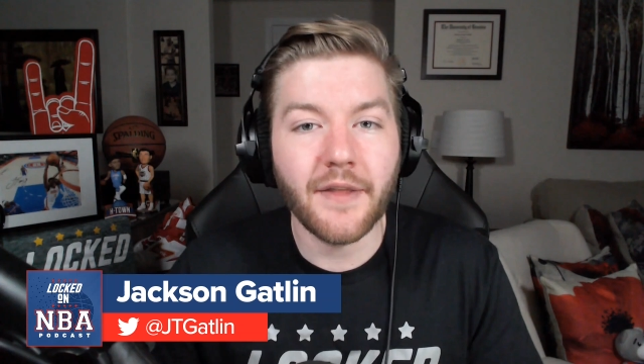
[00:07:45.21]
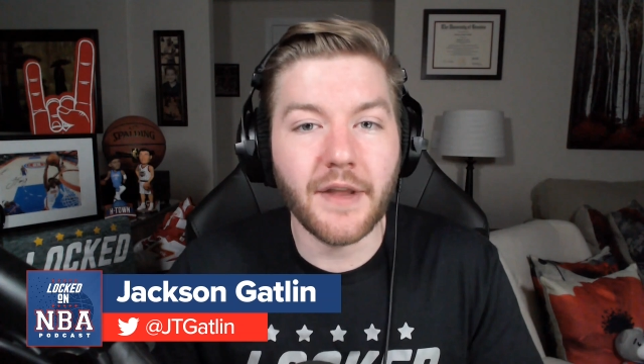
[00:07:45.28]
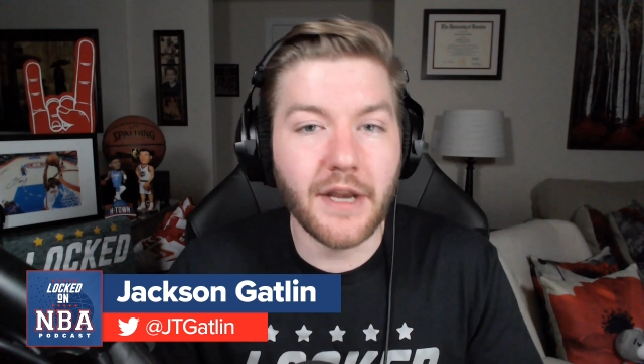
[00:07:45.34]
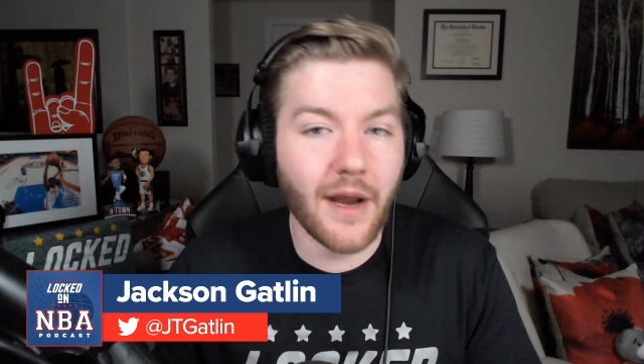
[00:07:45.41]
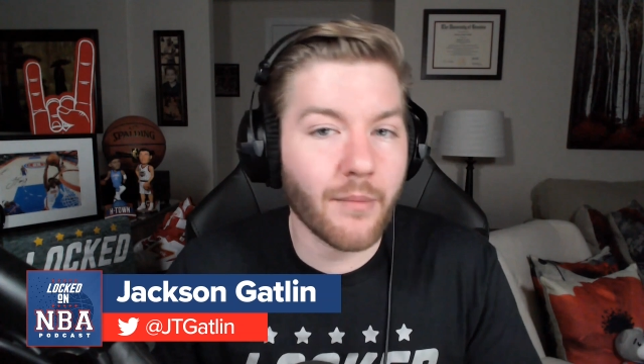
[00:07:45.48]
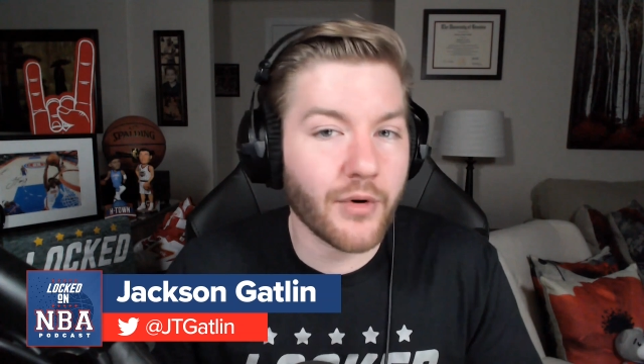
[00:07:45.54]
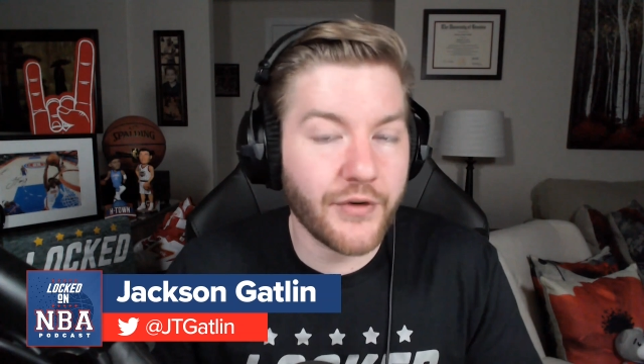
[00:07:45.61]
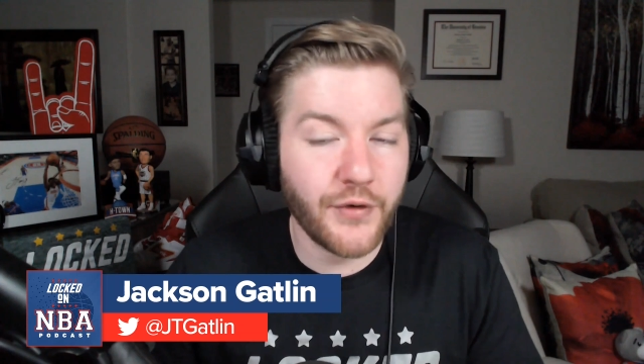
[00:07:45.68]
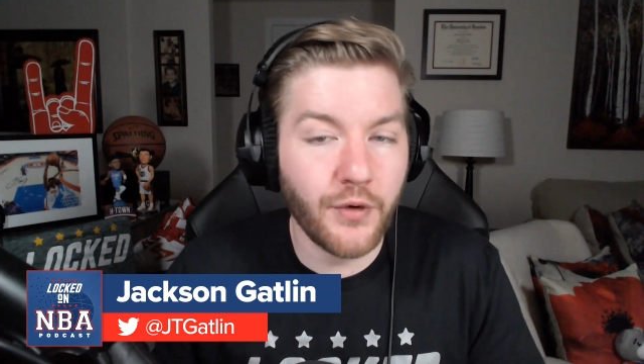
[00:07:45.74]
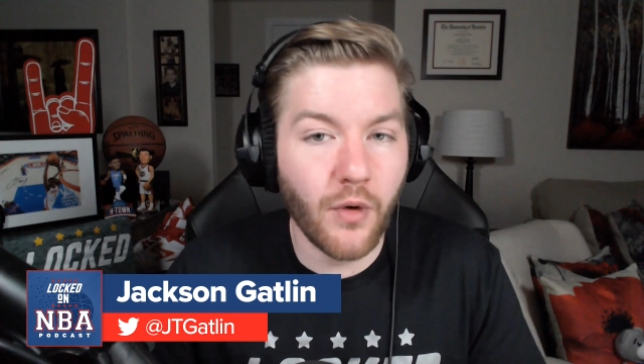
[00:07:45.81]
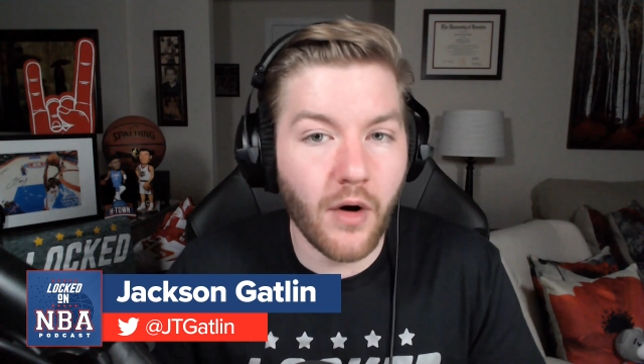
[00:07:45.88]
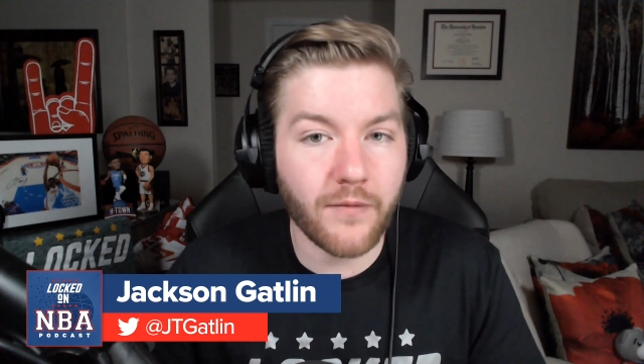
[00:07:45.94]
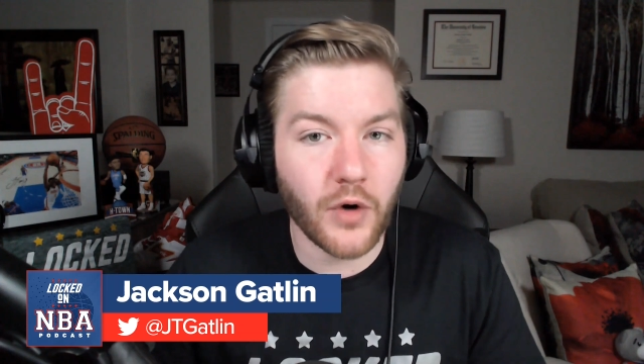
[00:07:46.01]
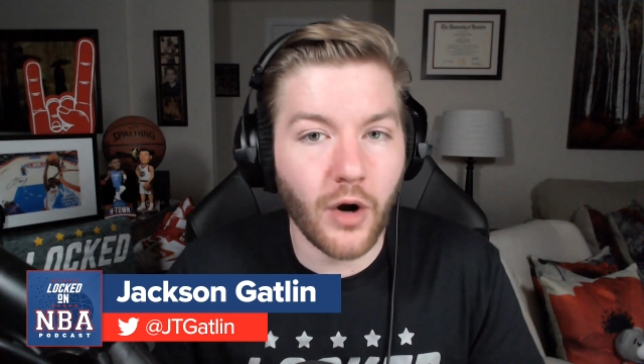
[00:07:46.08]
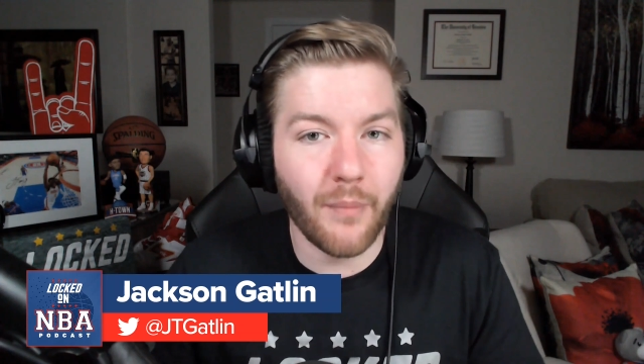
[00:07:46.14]
the number
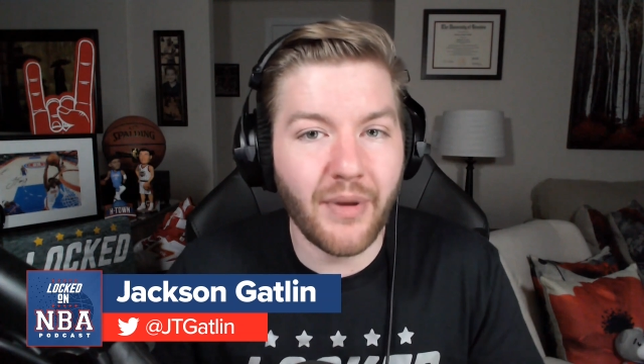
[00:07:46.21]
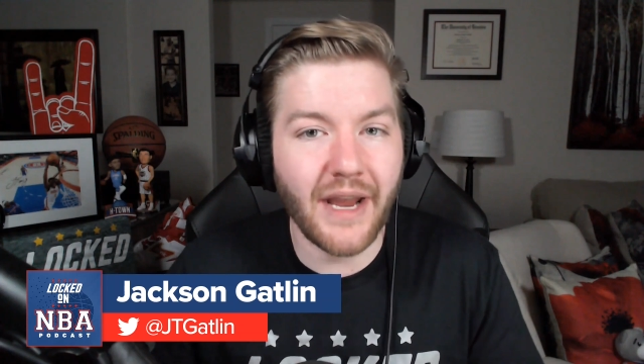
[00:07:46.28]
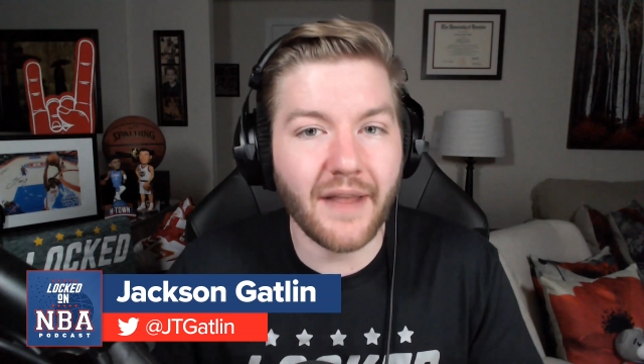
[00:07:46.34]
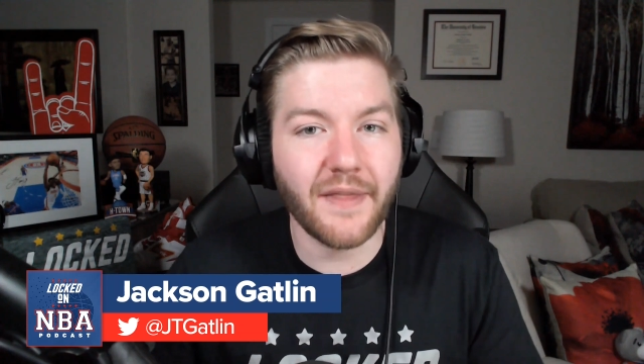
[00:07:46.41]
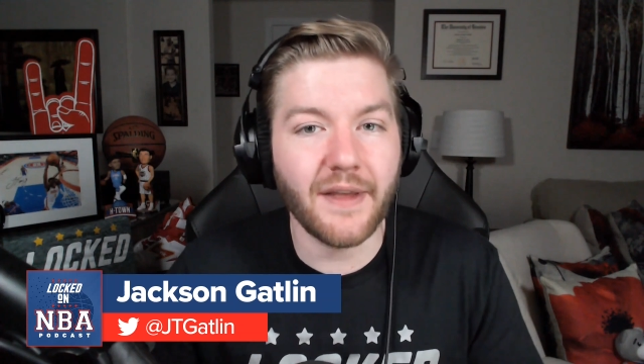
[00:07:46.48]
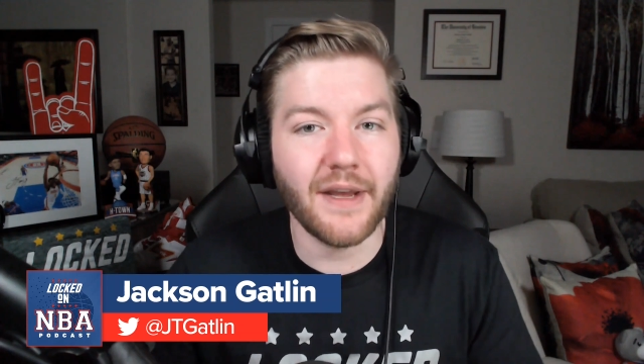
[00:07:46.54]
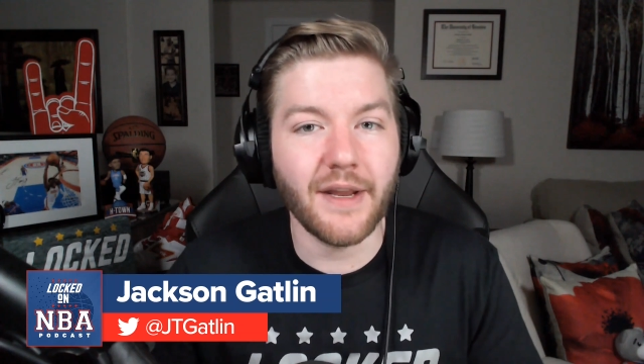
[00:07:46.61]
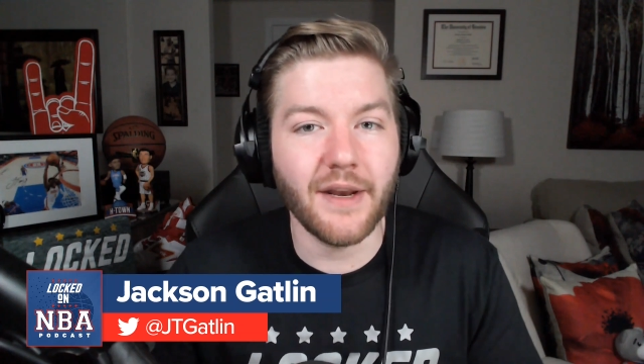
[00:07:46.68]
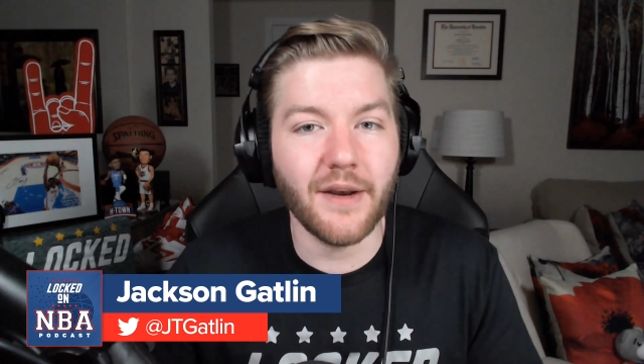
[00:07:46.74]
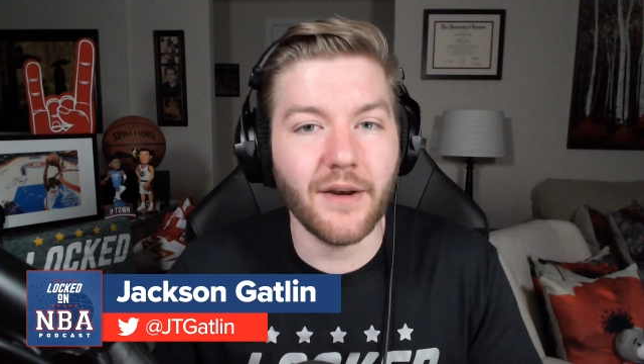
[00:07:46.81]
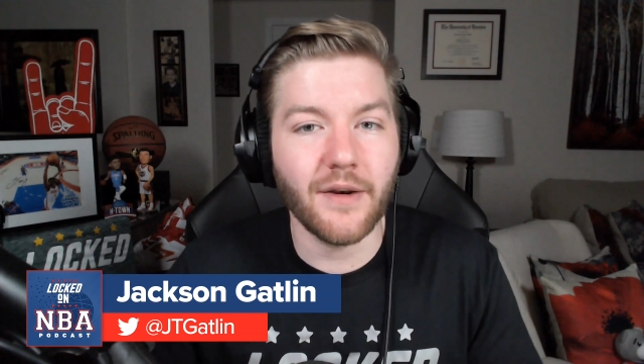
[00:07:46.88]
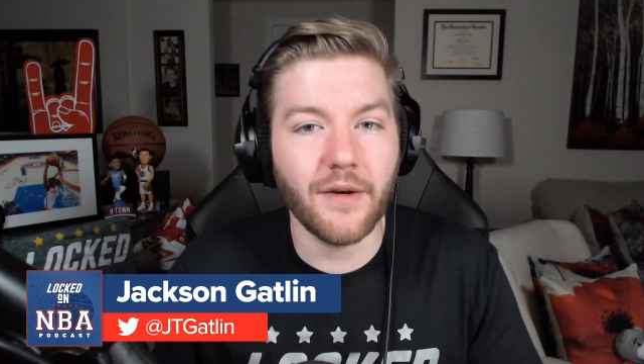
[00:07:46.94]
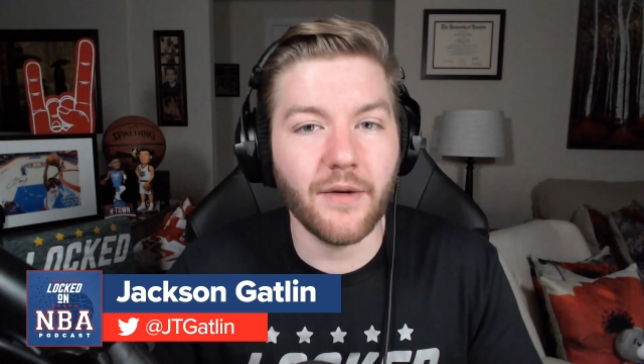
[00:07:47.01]
two overall pick that